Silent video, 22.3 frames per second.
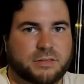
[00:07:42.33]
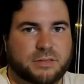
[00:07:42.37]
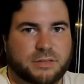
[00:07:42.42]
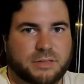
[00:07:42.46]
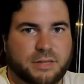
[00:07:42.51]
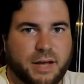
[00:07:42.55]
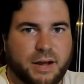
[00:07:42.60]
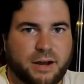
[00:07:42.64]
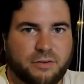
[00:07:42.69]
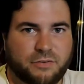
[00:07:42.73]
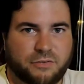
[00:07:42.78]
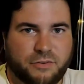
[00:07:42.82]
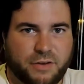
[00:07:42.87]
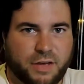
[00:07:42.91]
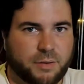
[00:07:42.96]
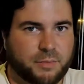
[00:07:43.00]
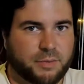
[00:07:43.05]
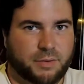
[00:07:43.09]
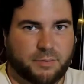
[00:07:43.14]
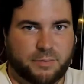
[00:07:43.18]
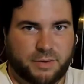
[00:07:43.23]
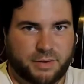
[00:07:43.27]
entire
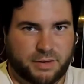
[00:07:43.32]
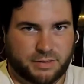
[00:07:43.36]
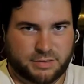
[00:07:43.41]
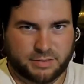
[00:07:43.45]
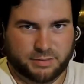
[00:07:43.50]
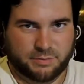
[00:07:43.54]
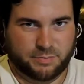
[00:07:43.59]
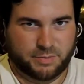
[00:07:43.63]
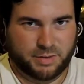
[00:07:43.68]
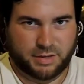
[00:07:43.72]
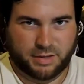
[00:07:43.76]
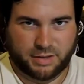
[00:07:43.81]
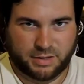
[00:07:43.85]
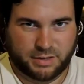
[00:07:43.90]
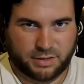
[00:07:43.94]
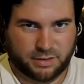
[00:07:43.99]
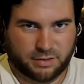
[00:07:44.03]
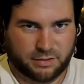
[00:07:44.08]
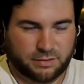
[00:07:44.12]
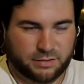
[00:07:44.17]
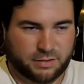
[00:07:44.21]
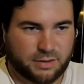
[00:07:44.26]
family being killed,